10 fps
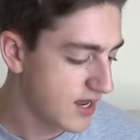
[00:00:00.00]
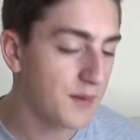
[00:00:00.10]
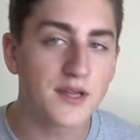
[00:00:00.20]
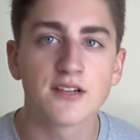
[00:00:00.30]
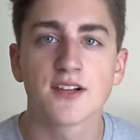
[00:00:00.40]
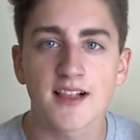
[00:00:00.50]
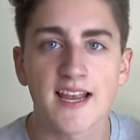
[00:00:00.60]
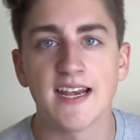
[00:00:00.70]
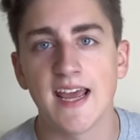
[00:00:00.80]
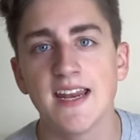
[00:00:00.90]
Now I'm gonna look
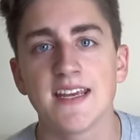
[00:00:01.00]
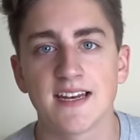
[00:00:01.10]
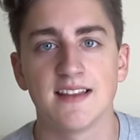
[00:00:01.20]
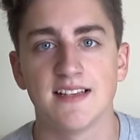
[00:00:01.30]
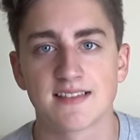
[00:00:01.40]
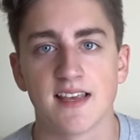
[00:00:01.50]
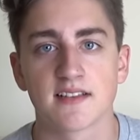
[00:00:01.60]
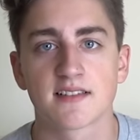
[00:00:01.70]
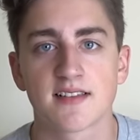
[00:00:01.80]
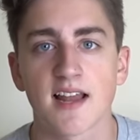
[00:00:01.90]
like an idiot in these
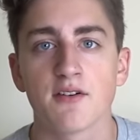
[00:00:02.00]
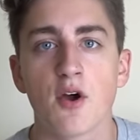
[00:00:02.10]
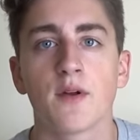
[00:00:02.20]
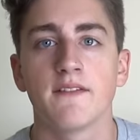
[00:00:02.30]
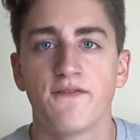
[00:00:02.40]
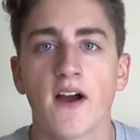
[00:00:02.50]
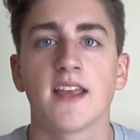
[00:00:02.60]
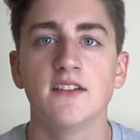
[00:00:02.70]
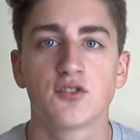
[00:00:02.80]
things because I don't know any fucking